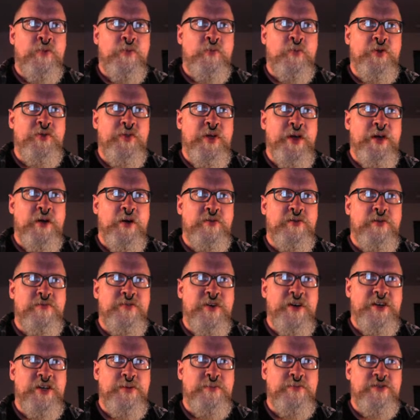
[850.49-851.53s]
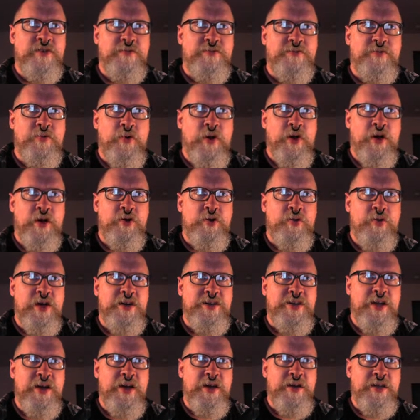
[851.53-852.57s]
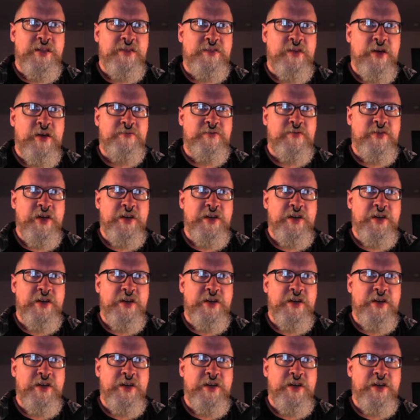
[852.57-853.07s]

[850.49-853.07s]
When they are the victims of fraud or identity theft,